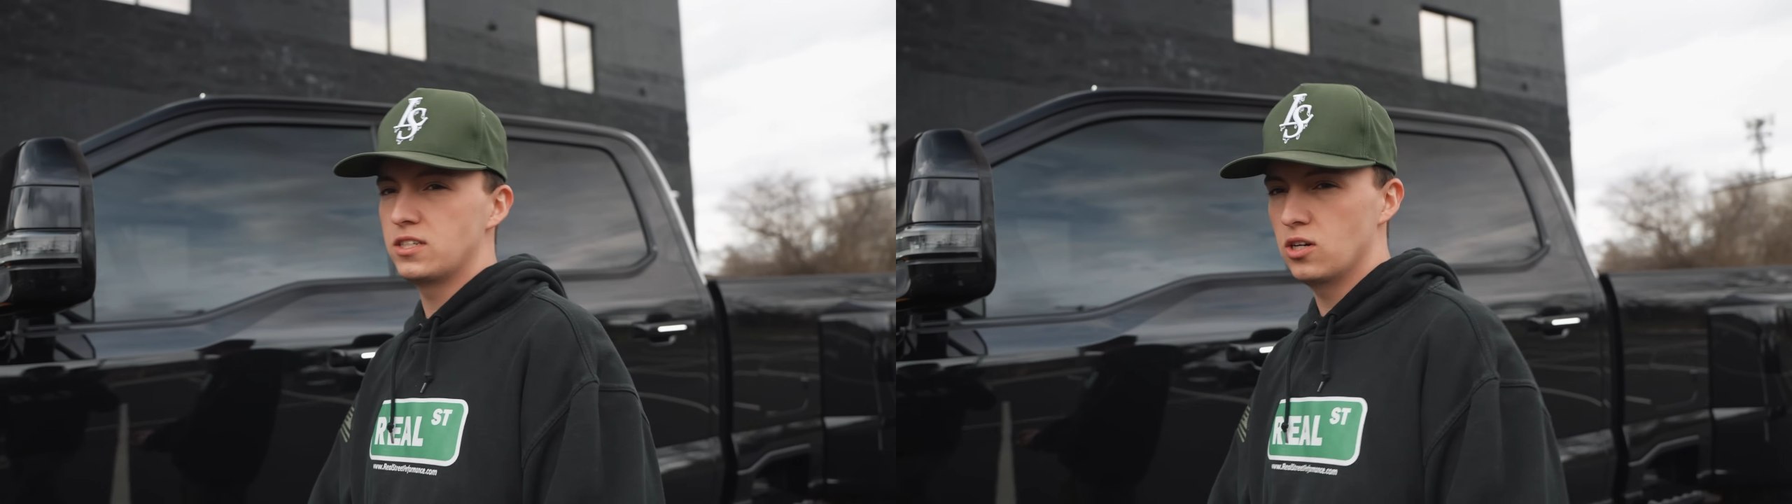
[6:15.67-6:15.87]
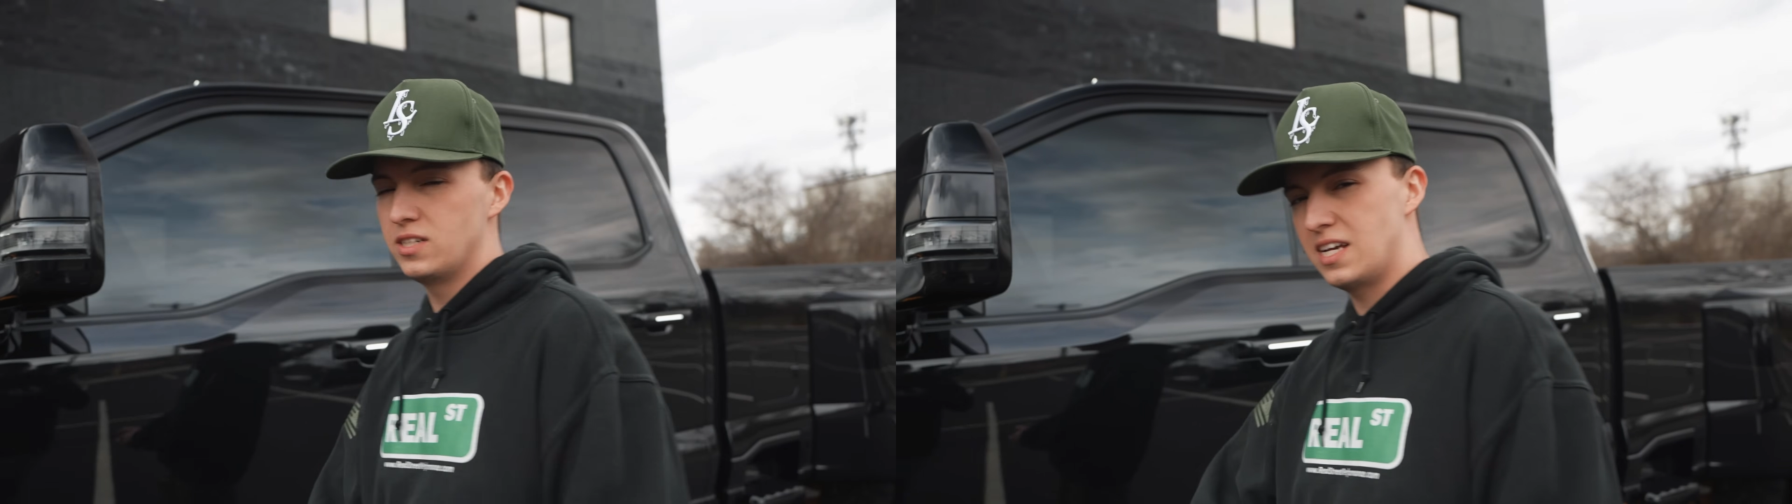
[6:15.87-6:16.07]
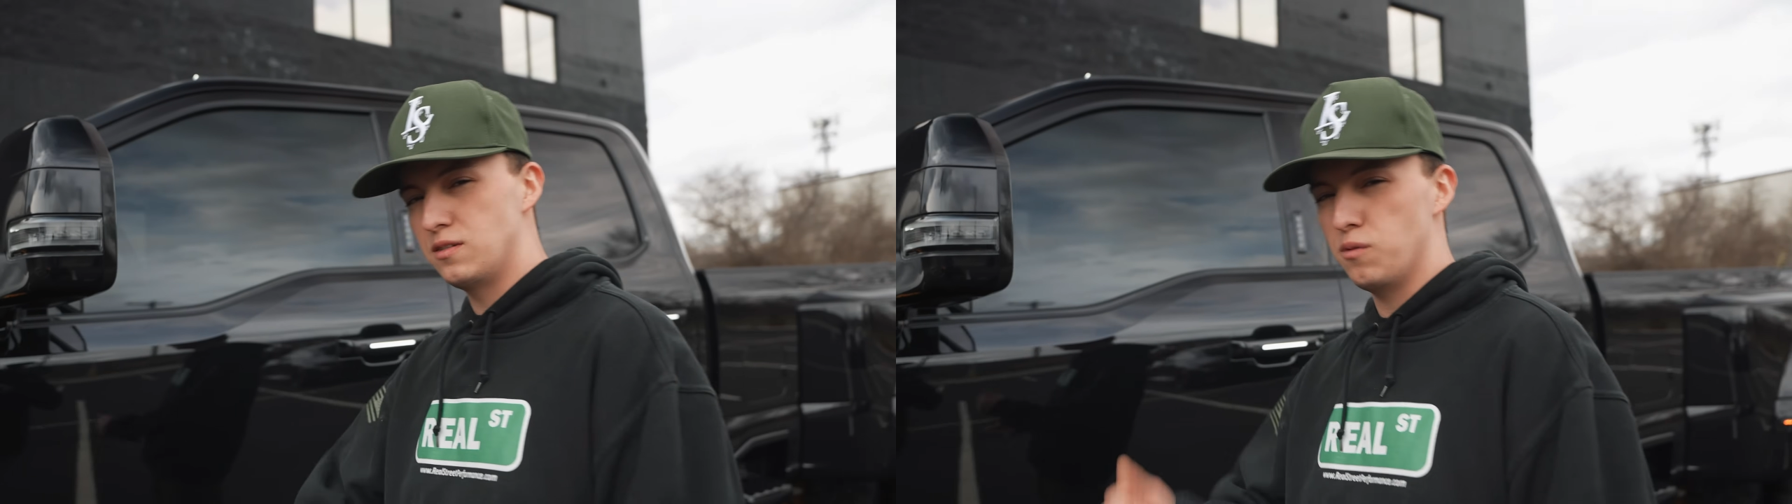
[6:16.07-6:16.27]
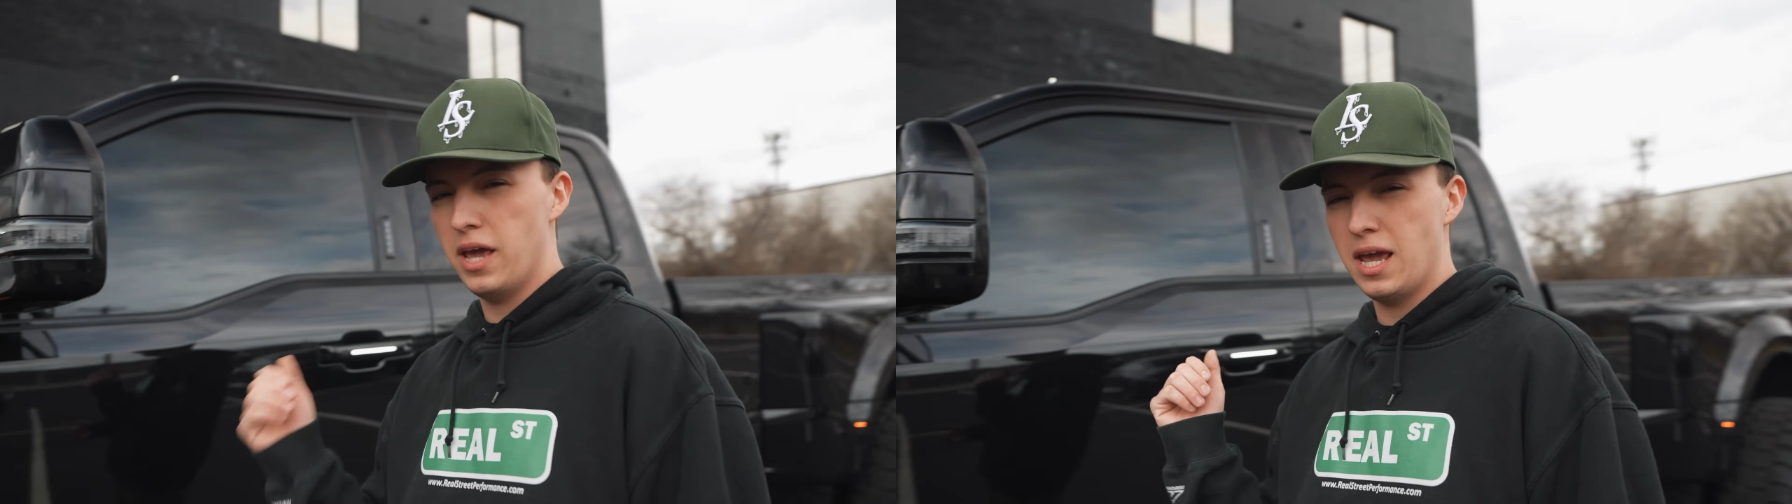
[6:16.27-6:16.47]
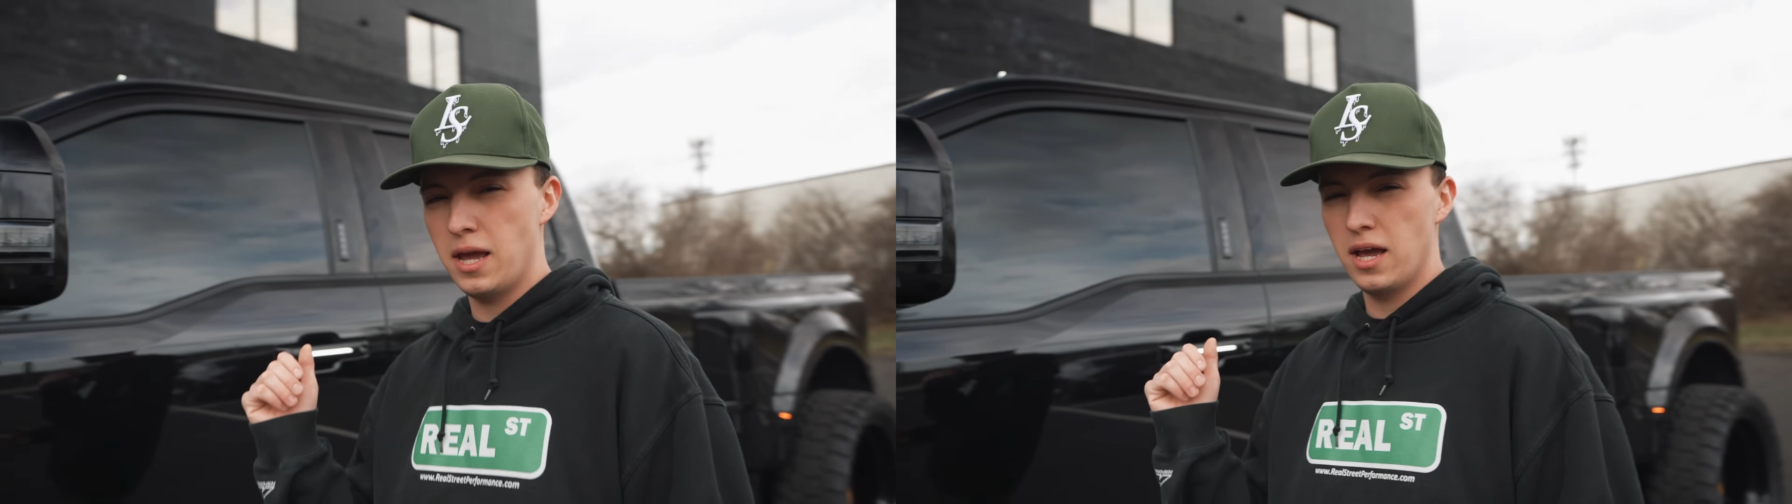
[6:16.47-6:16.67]
So this has
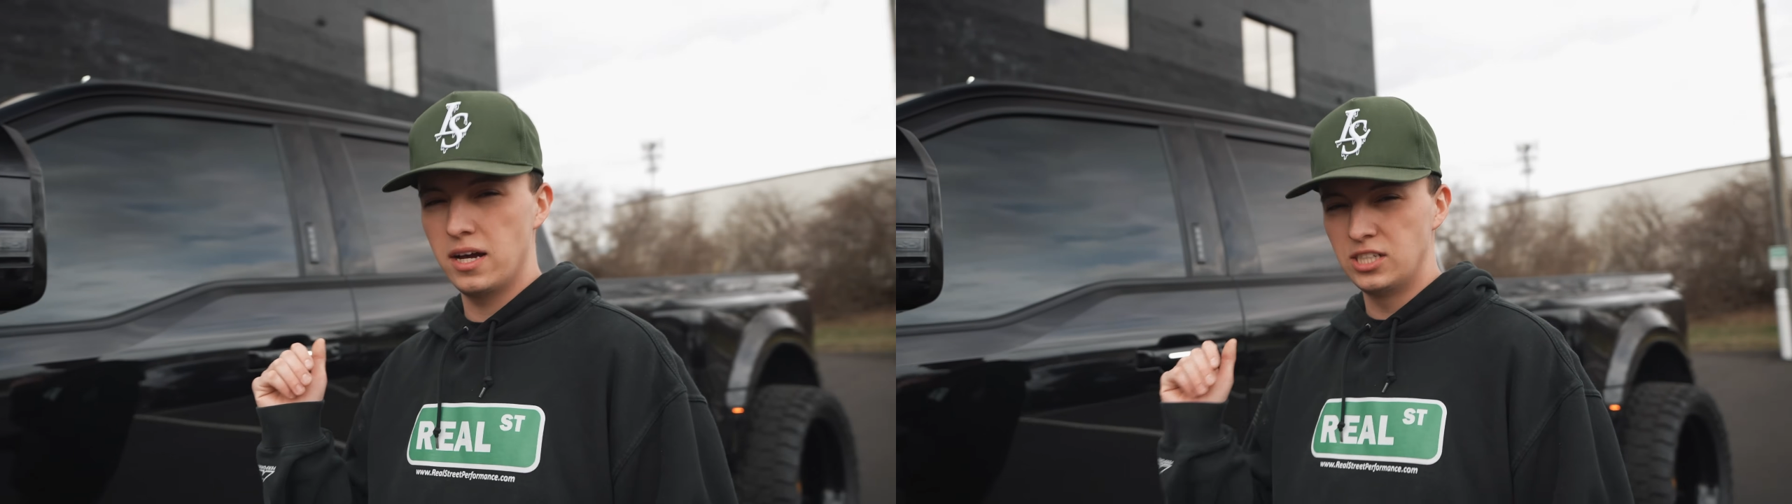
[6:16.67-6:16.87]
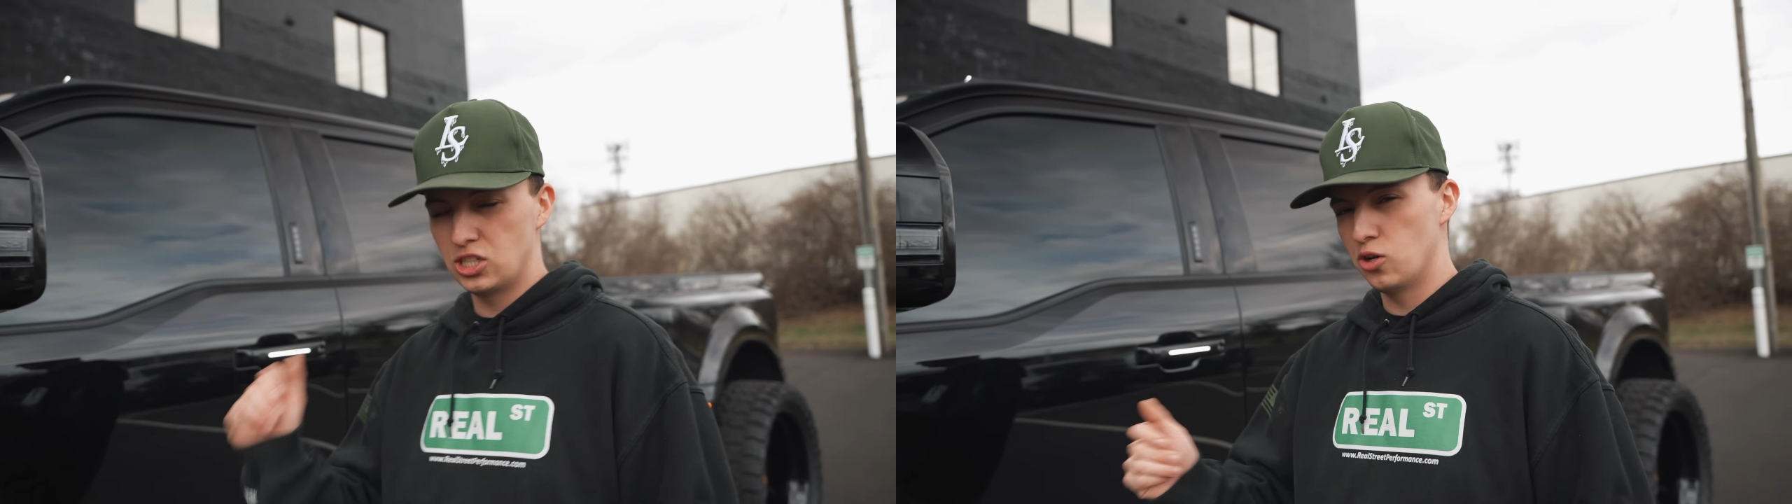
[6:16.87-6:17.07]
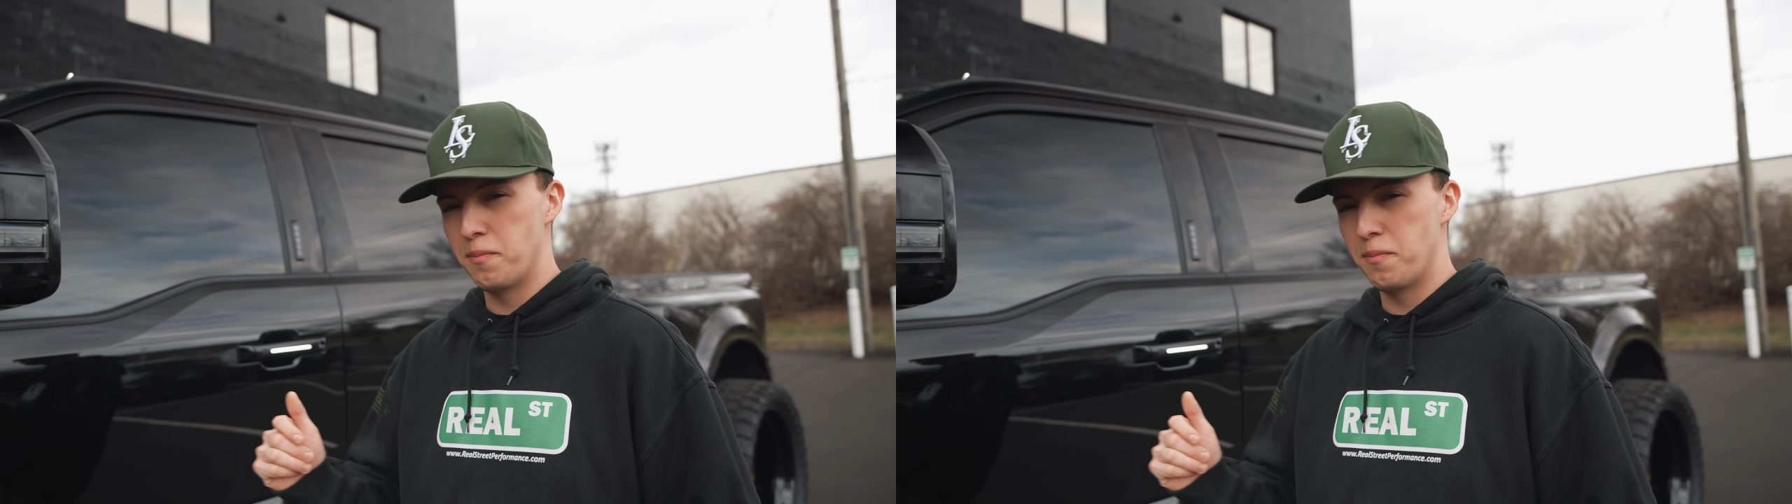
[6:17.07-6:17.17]
a additional